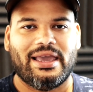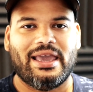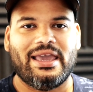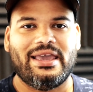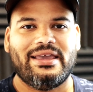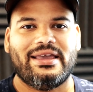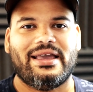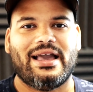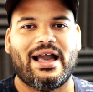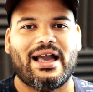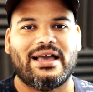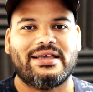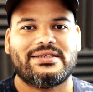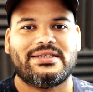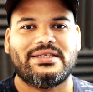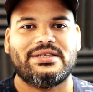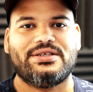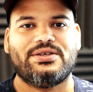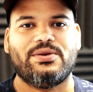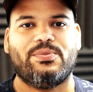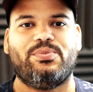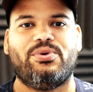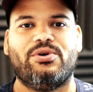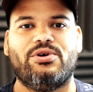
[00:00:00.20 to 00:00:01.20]
Hey guys,
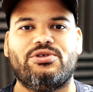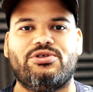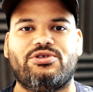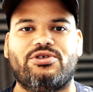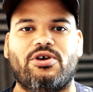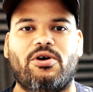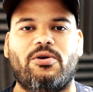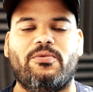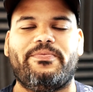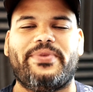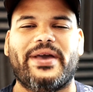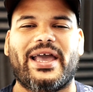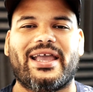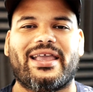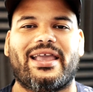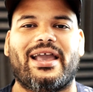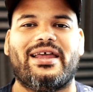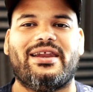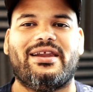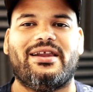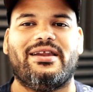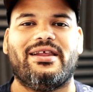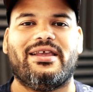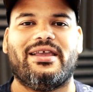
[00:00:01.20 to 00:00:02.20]
it's your boy Joe back
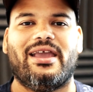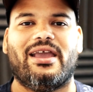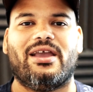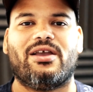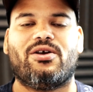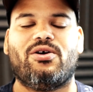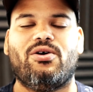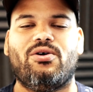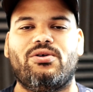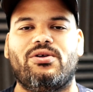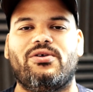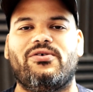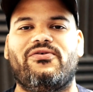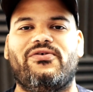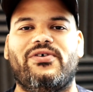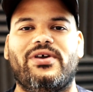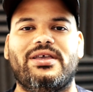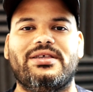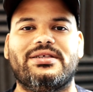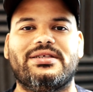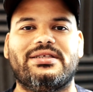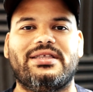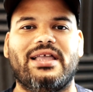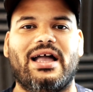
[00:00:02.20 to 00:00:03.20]
at it again.
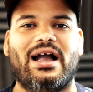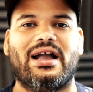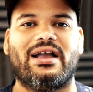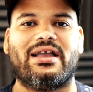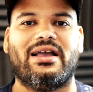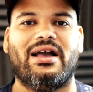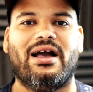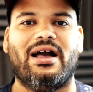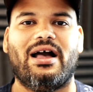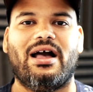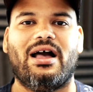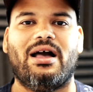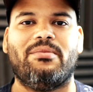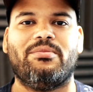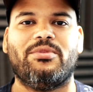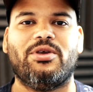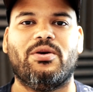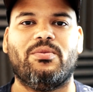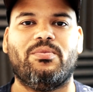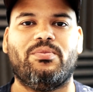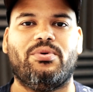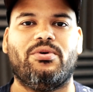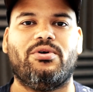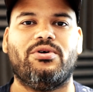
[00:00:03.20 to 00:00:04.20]
Codingphase.com,
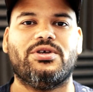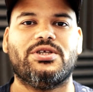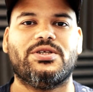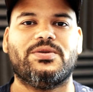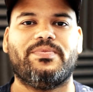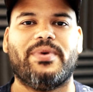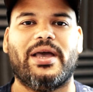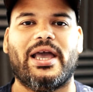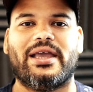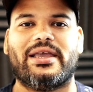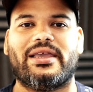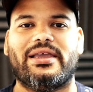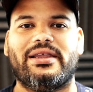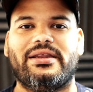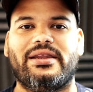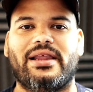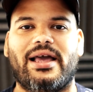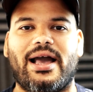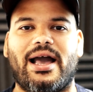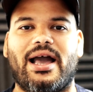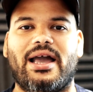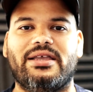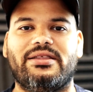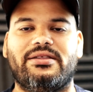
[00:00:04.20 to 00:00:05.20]
your boy is back and
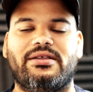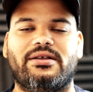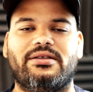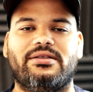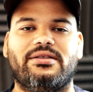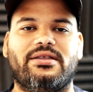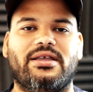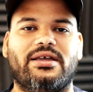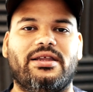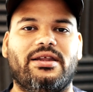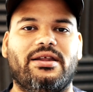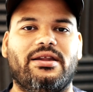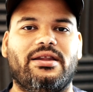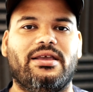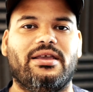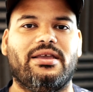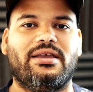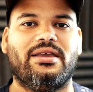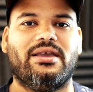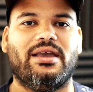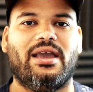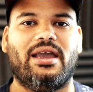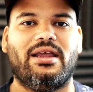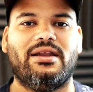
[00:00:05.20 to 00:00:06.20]
I done did it
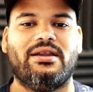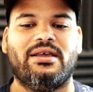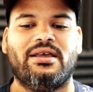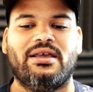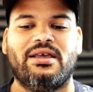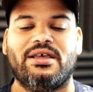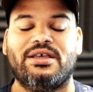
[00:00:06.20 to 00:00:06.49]
again.